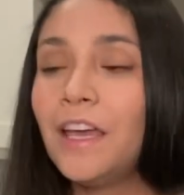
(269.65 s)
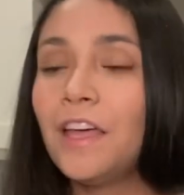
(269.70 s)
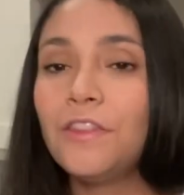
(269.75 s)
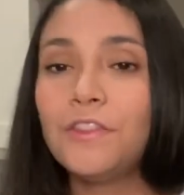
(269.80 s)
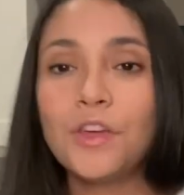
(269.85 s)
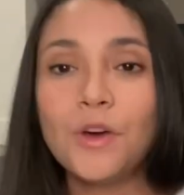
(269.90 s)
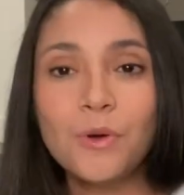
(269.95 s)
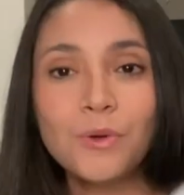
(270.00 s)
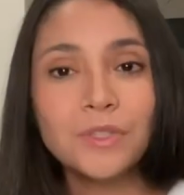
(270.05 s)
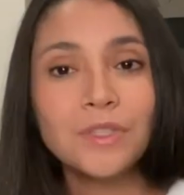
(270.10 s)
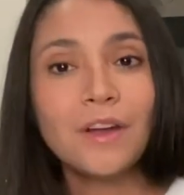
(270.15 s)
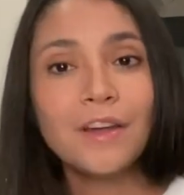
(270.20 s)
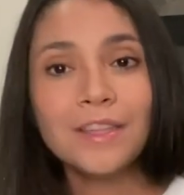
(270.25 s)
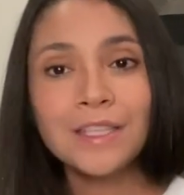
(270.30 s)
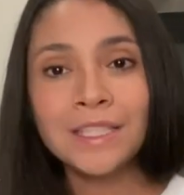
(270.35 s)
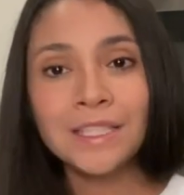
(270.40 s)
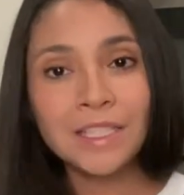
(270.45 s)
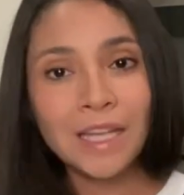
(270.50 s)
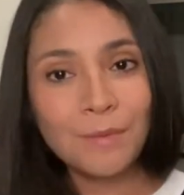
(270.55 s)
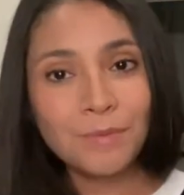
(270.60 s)
Those are the
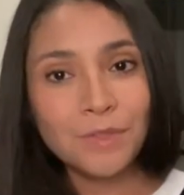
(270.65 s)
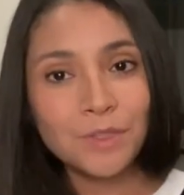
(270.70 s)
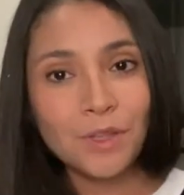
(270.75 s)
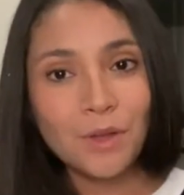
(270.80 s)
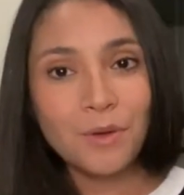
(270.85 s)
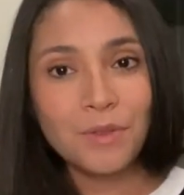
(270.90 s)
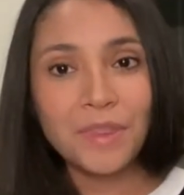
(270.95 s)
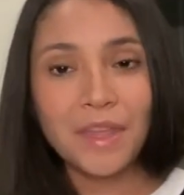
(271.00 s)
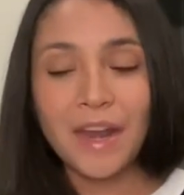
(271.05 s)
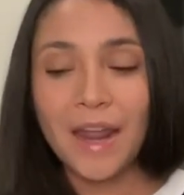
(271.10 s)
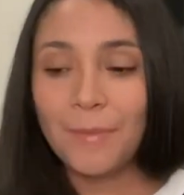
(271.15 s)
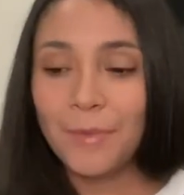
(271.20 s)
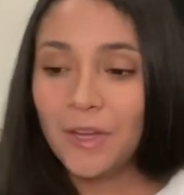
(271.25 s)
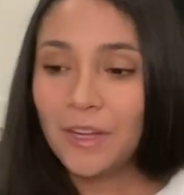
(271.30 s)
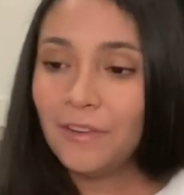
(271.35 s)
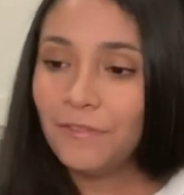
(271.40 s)
steps though that I'm going